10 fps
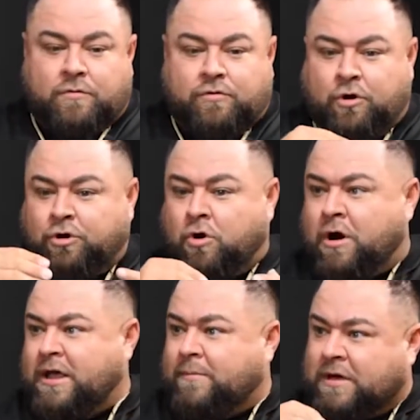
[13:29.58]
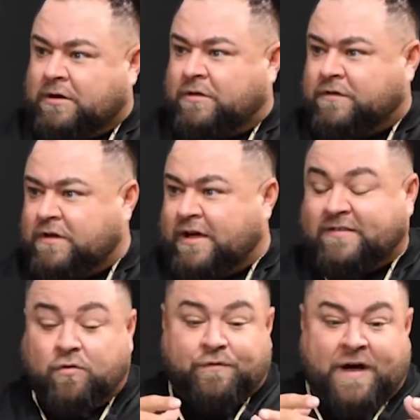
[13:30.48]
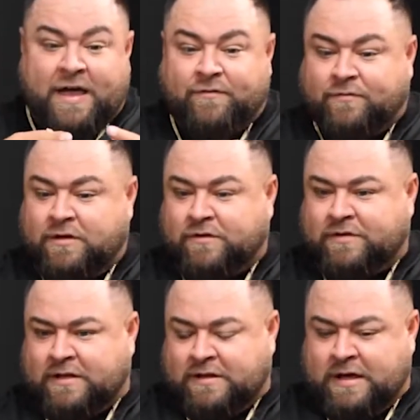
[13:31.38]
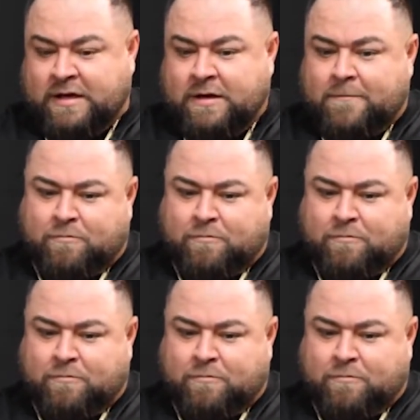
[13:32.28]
Third door I hit, make another sale. I sold 5 deals that day.